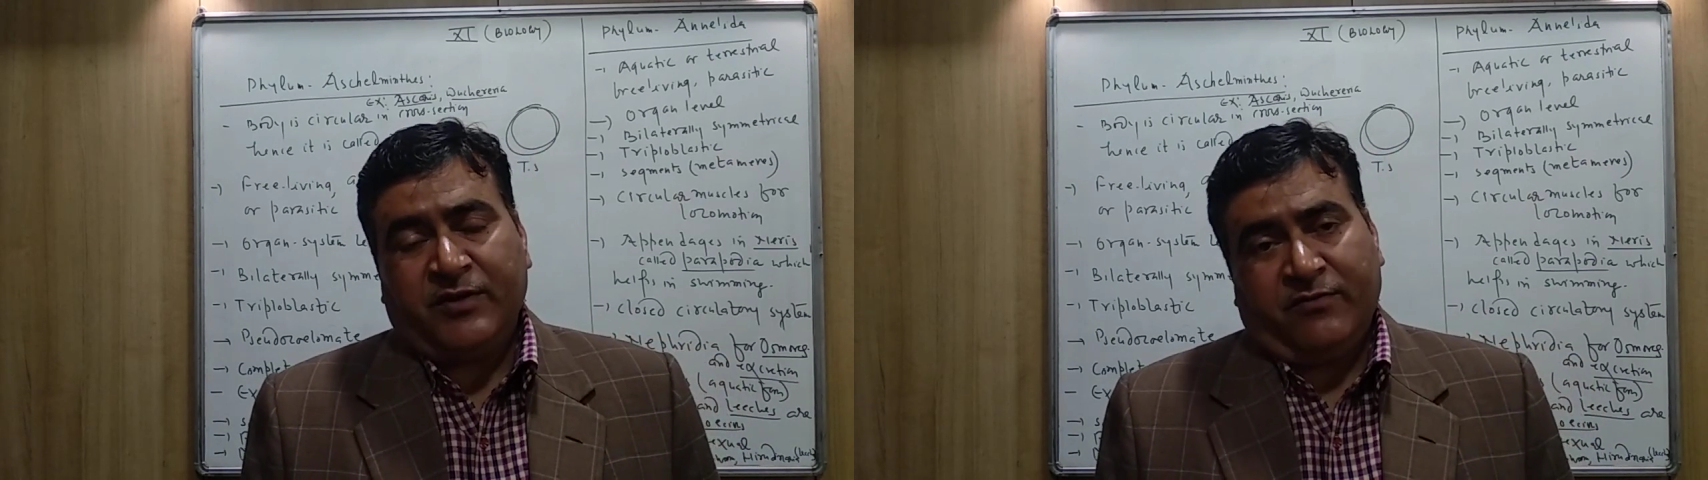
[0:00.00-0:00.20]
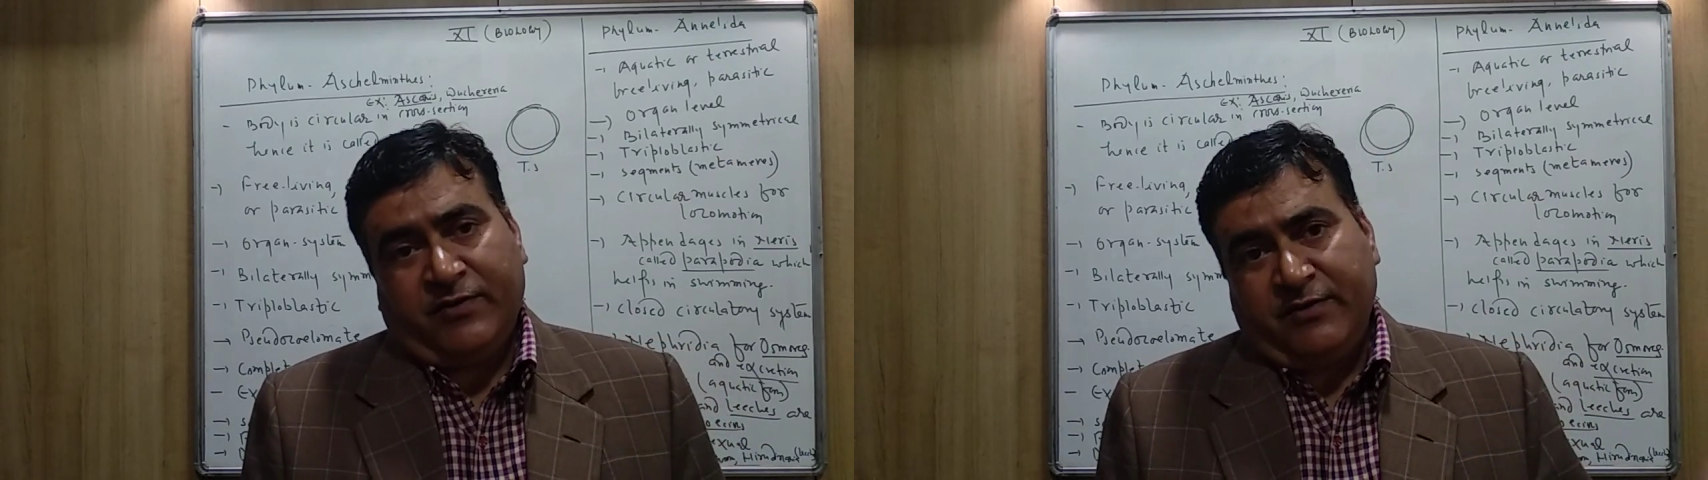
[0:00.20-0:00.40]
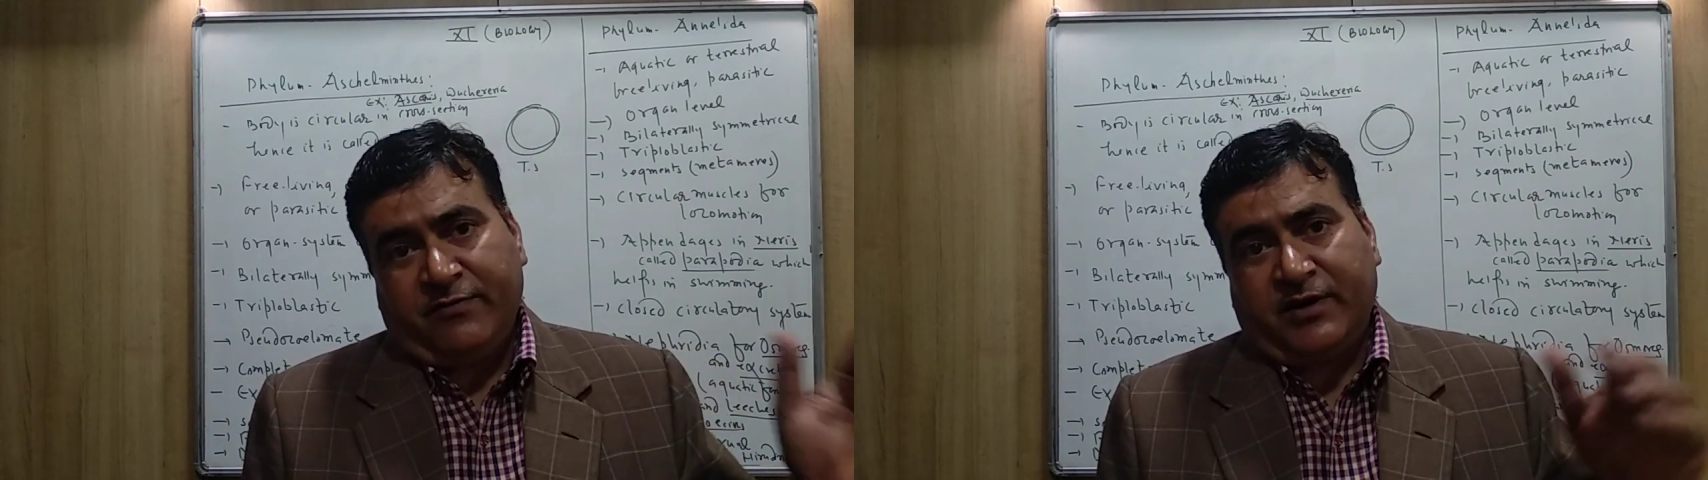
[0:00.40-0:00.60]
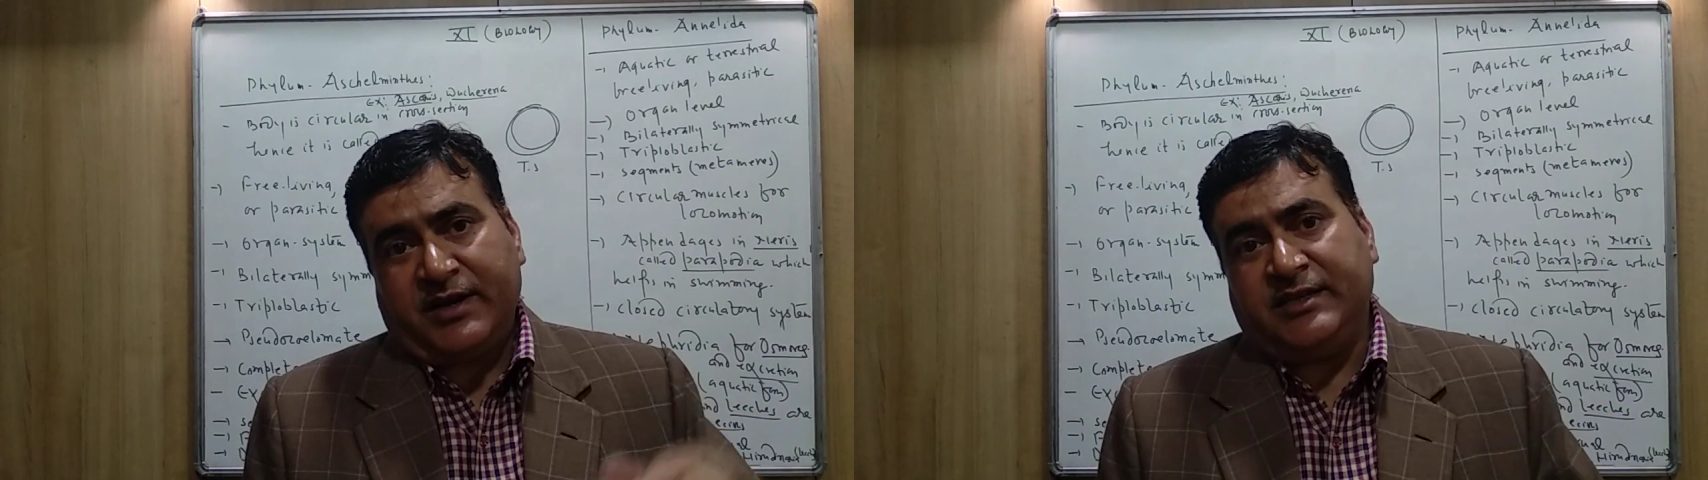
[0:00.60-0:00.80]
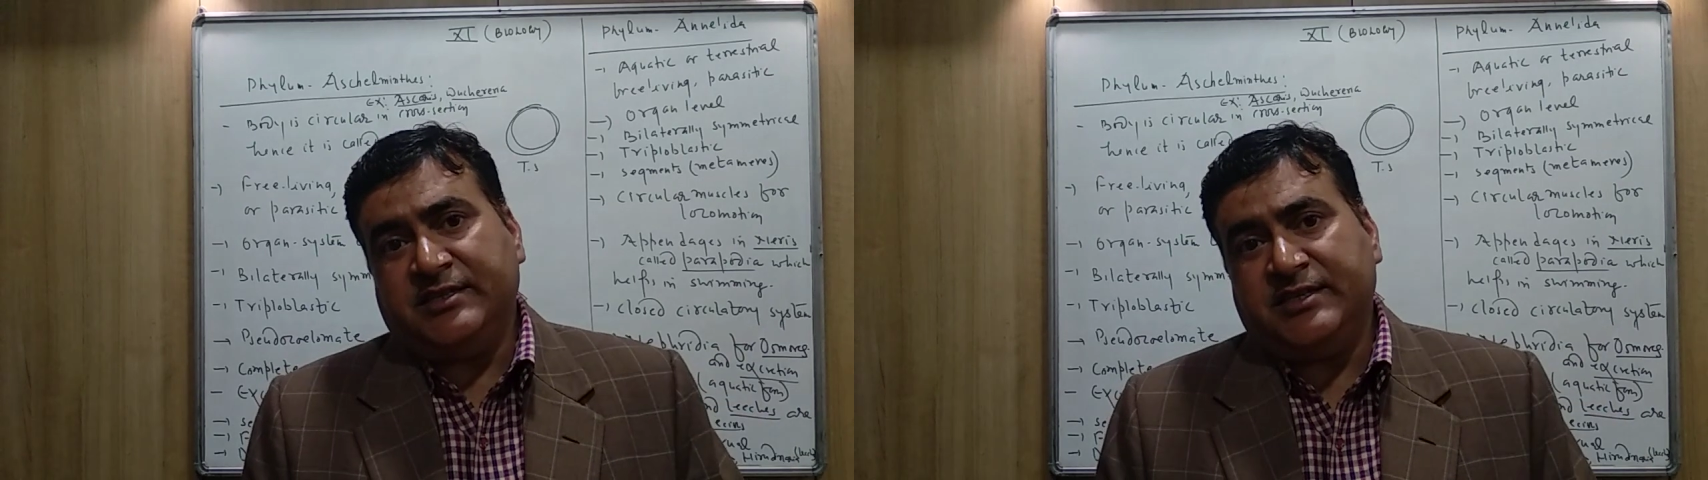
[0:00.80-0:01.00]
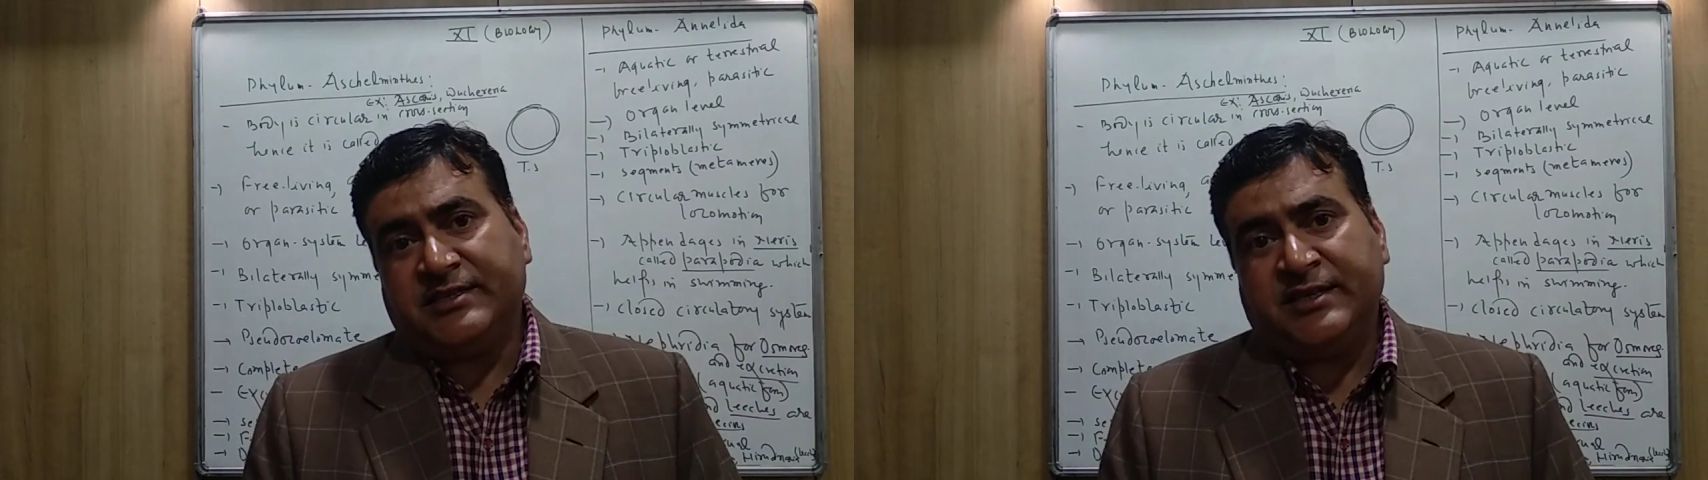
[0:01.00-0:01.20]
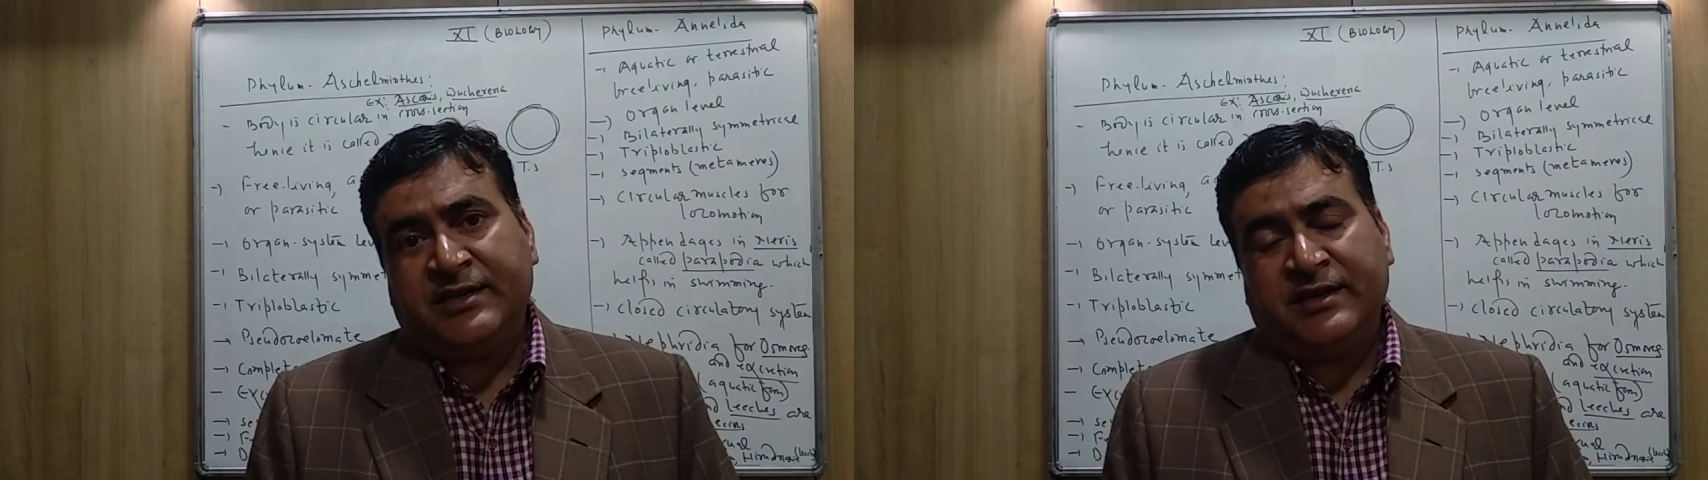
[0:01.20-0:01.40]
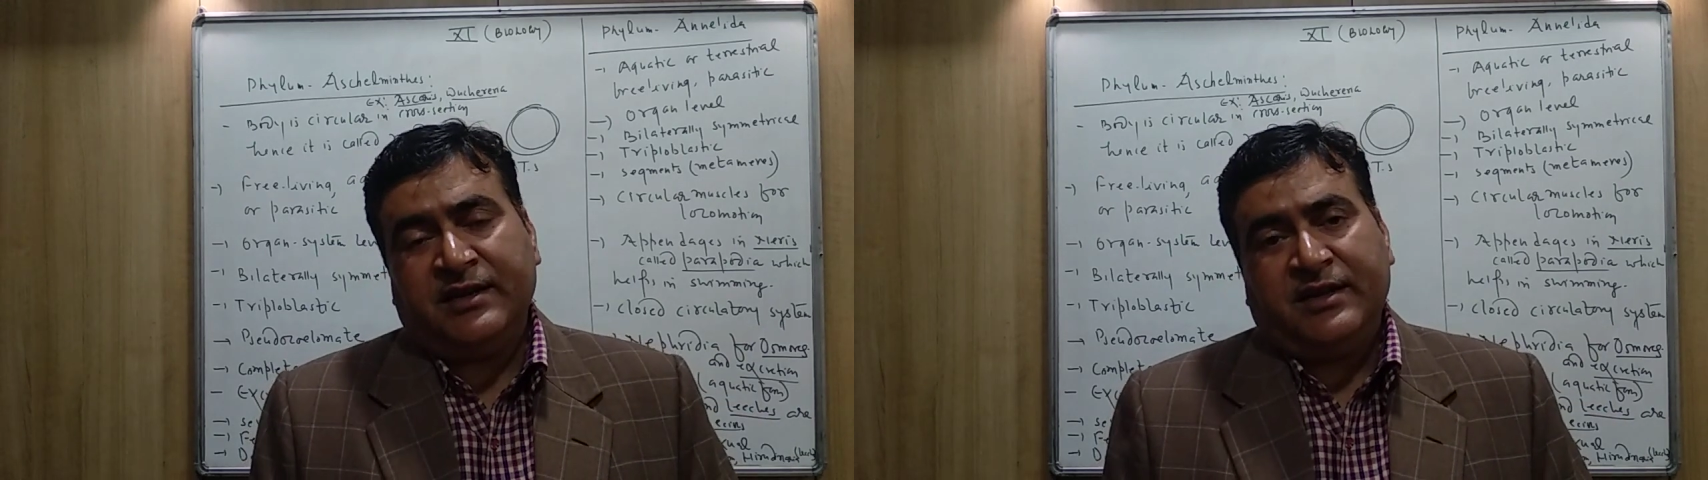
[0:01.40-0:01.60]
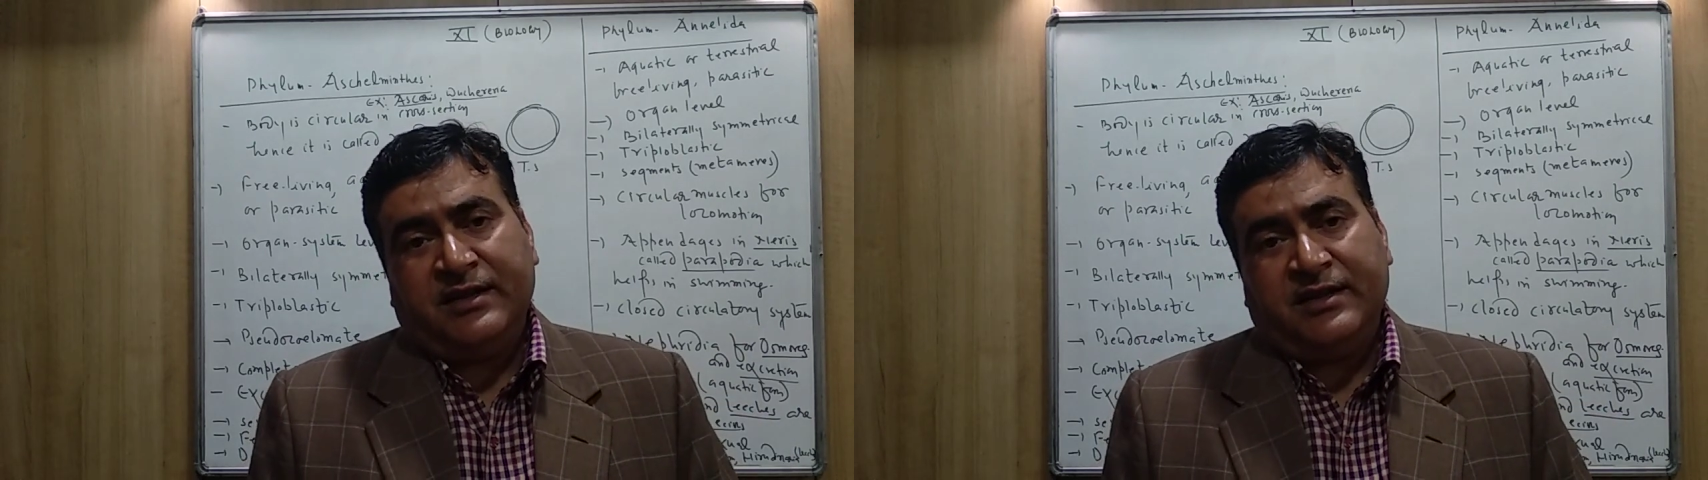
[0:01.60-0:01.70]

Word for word: one for ingestion,